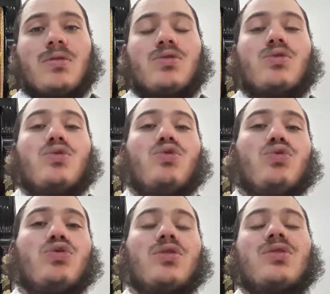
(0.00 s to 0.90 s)
so
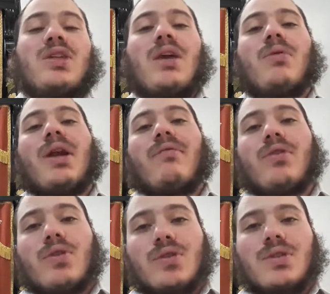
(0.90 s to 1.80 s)
you should say whatever
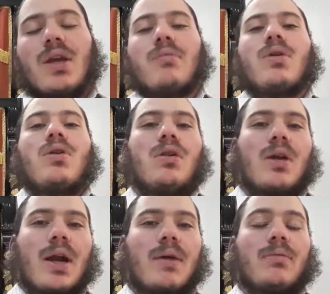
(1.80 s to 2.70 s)
you're saying
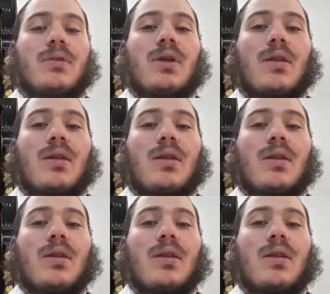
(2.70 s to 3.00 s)
b'kol ram.